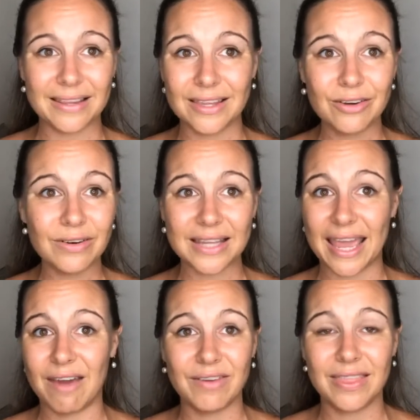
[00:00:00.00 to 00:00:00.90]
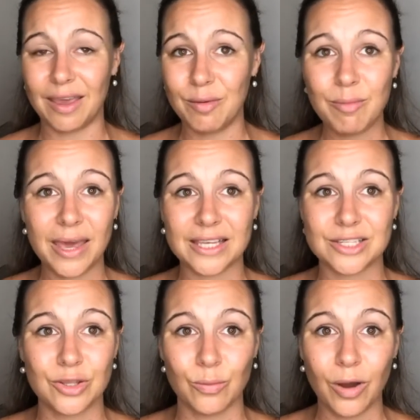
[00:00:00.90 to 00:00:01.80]
literally having the impact
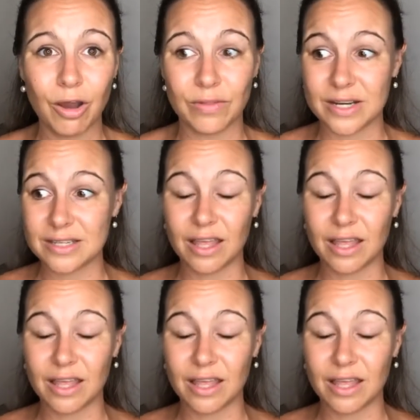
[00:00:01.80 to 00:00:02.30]
in the world that is